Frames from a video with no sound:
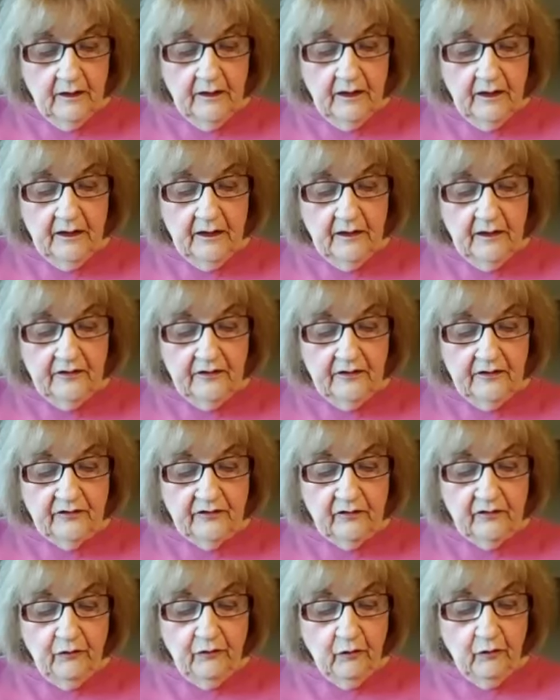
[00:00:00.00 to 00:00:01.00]
It says,
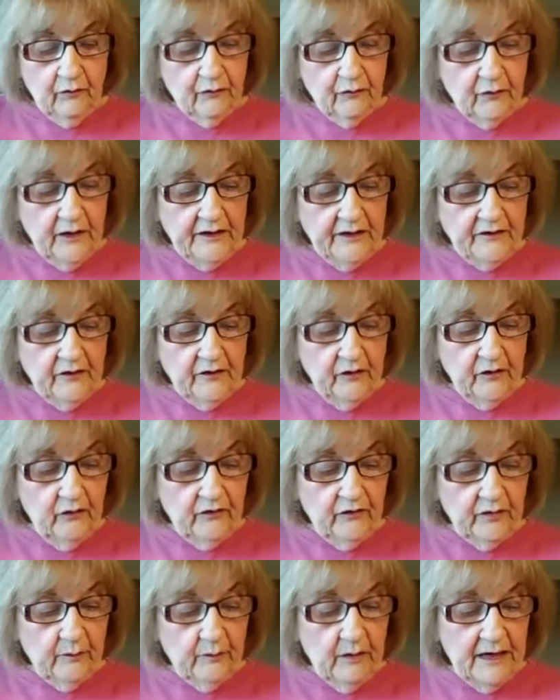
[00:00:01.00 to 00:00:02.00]
if you are afraid to
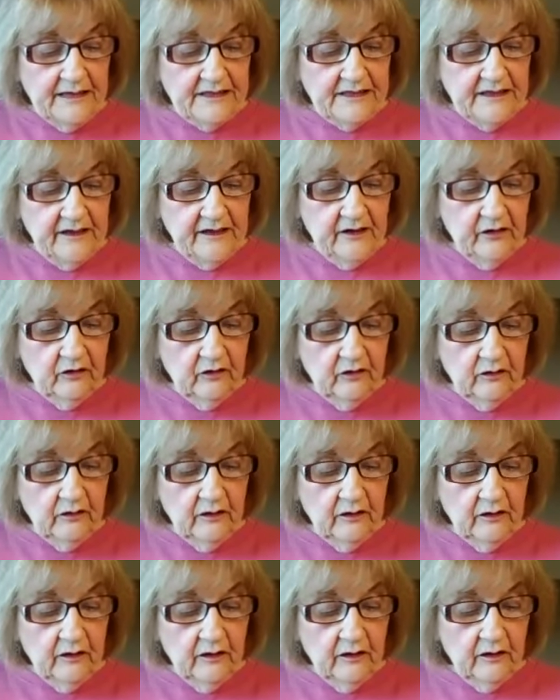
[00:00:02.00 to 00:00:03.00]
use the mind to
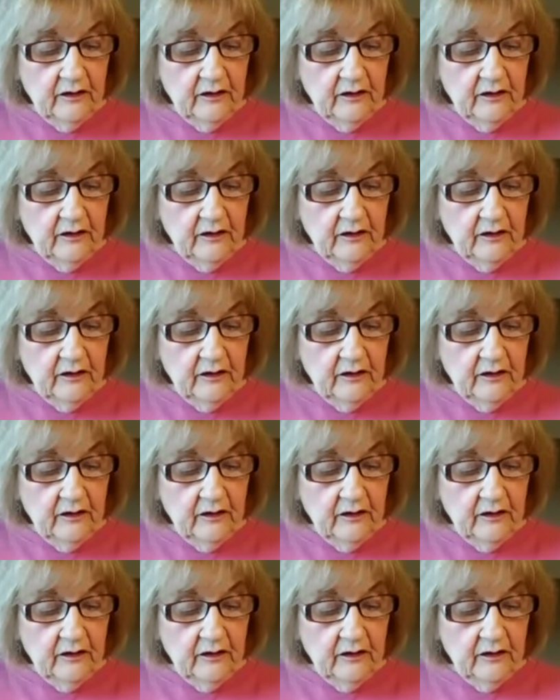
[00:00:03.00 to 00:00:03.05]
heal,